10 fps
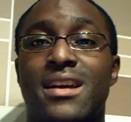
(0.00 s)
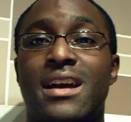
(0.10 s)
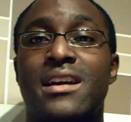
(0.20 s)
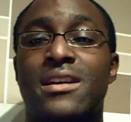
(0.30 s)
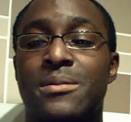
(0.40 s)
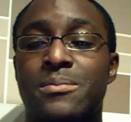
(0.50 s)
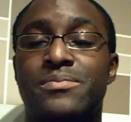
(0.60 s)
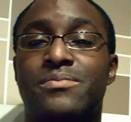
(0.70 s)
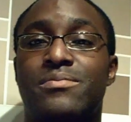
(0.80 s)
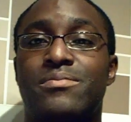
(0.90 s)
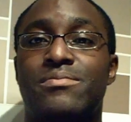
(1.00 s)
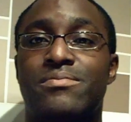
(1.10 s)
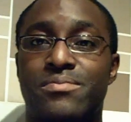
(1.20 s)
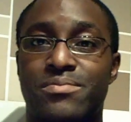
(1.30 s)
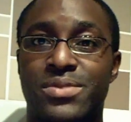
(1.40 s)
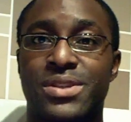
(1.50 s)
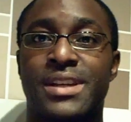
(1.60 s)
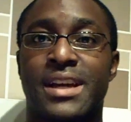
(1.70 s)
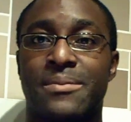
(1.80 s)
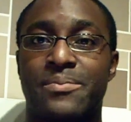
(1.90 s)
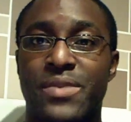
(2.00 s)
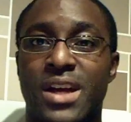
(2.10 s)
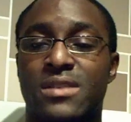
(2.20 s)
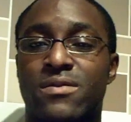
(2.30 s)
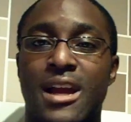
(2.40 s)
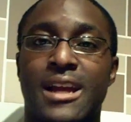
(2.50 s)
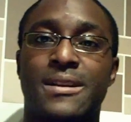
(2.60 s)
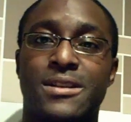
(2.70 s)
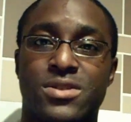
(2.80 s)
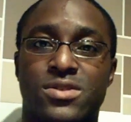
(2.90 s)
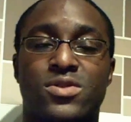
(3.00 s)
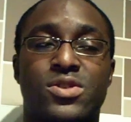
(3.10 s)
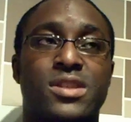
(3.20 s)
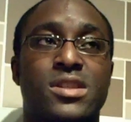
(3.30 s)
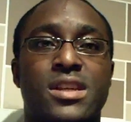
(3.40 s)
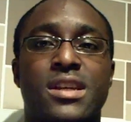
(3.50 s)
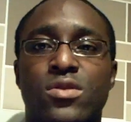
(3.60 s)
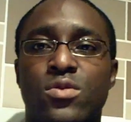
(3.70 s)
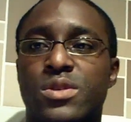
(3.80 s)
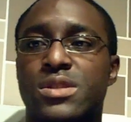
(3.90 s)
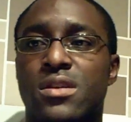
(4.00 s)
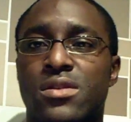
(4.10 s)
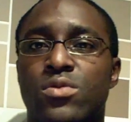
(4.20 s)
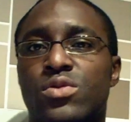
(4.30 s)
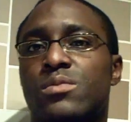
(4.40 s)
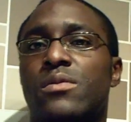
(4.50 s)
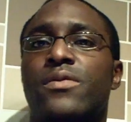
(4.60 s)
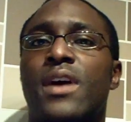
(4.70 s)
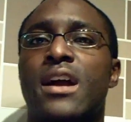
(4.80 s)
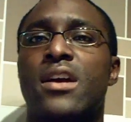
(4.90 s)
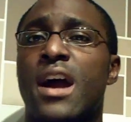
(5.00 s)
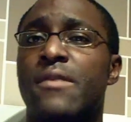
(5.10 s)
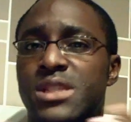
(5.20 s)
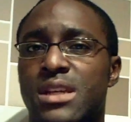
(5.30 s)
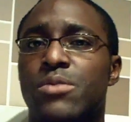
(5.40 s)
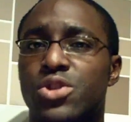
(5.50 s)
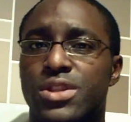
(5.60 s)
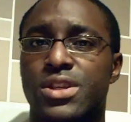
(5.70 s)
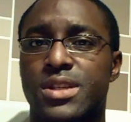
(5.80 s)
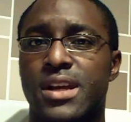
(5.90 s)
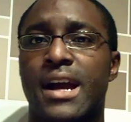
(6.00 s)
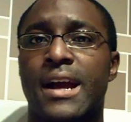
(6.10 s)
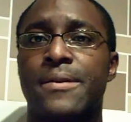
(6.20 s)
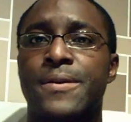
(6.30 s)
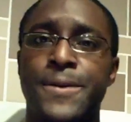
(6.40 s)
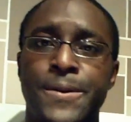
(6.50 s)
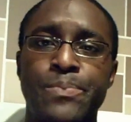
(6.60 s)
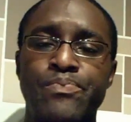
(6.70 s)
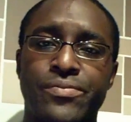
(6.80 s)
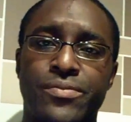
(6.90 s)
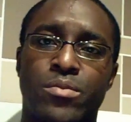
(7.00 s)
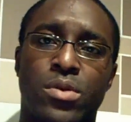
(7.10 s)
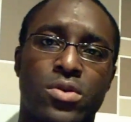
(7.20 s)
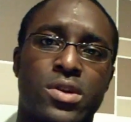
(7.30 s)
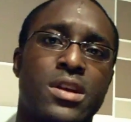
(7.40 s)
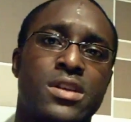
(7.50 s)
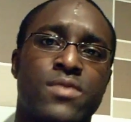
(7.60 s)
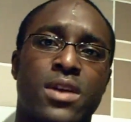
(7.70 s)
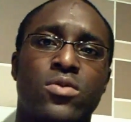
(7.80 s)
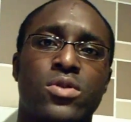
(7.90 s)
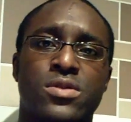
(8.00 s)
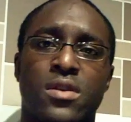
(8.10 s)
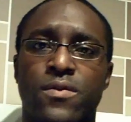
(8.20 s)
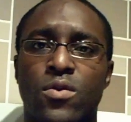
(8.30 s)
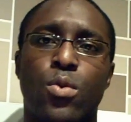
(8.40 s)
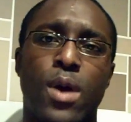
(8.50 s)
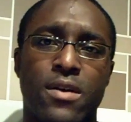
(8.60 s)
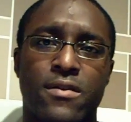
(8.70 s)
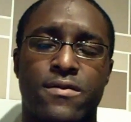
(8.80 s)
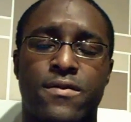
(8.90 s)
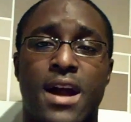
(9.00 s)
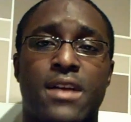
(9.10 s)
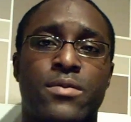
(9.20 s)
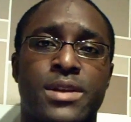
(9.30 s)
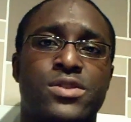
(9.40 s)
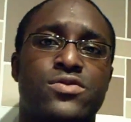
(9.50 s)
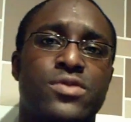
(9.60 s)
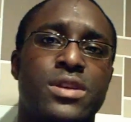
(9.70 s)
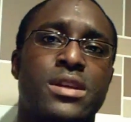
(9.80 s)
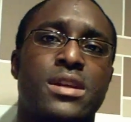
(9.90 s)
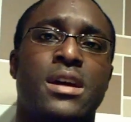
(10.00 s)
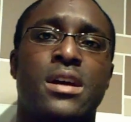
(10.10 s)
But yeah, and he's fighting Sosinski, who was on the Ultimate Fighter. I haven't seen much of this guy, but looking at his record, he's on a 4-fight win streak.